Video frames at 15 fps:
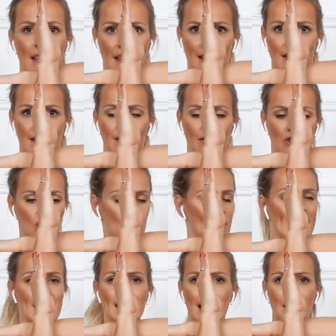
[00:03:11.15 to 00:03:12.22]
is
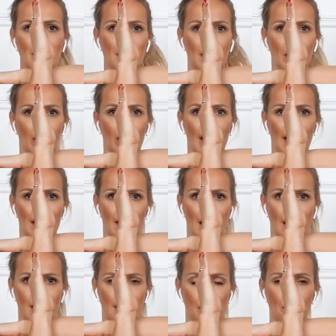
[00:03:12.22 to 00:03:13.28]
straight down the middle like
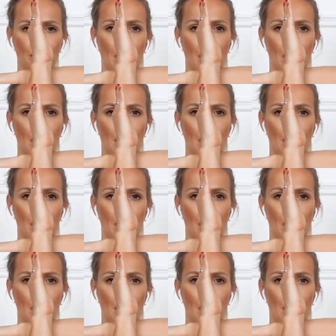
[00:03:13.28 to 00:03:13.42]
this,